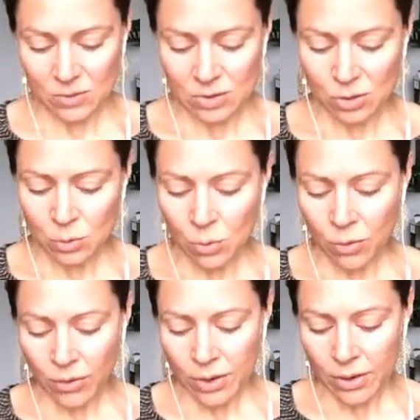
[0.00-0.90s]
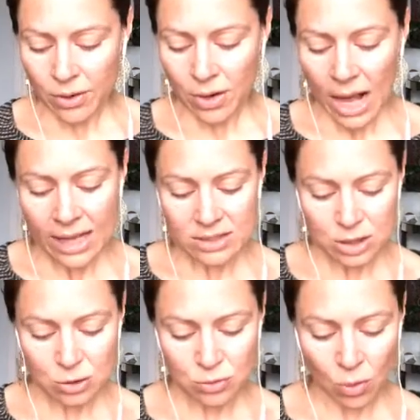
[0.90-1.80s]
So the warrior has
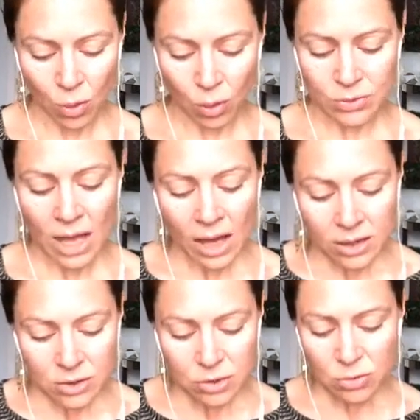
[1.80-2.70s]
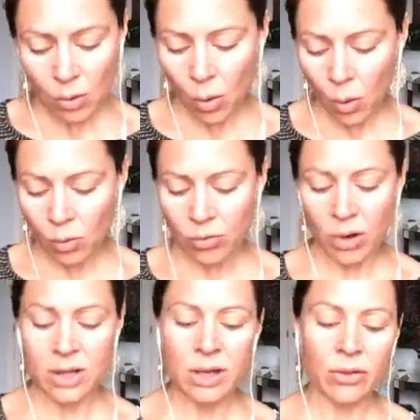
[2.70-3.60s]
control, not control
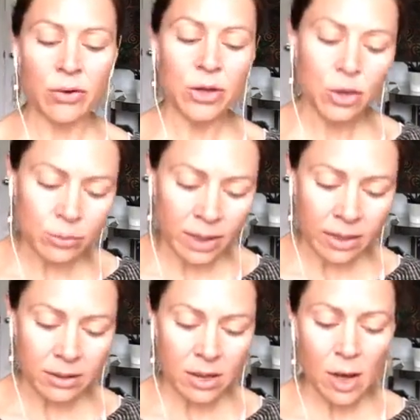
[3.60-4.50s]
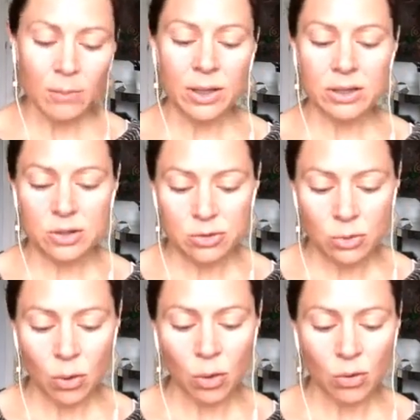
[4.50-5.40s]
over another human, but
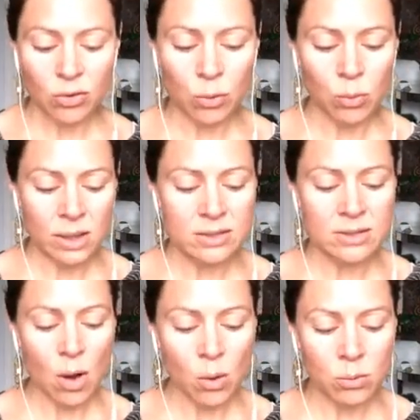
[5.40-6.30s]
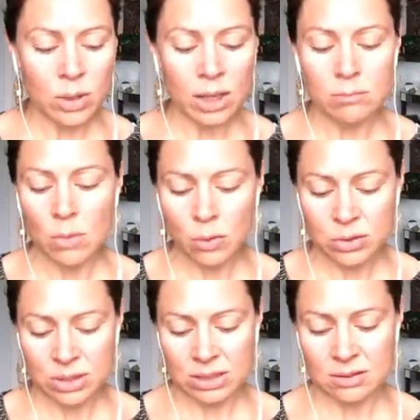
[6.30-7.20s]
control over one's own
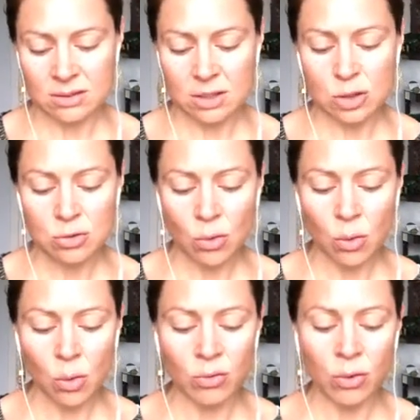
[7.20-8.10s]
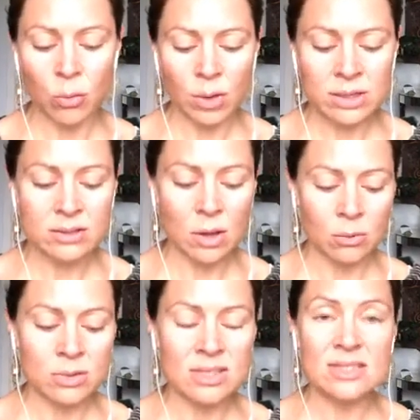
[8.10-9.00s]
emotions, control over one's
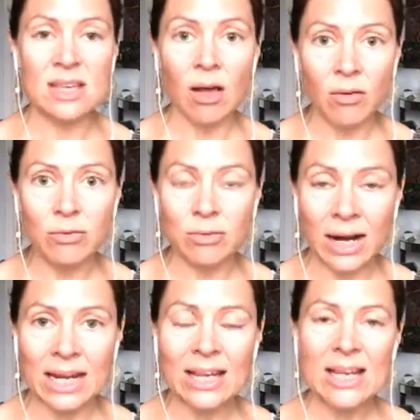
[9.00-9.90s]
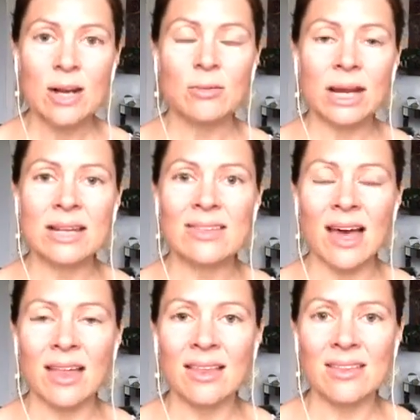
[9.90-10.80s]
own self, right?
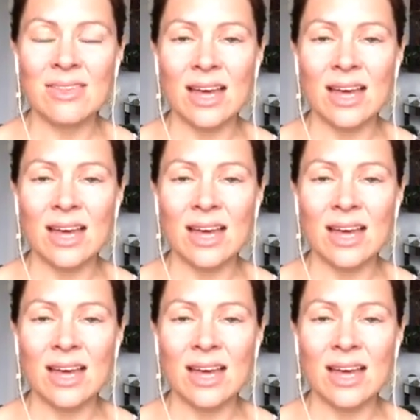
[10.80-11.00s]
That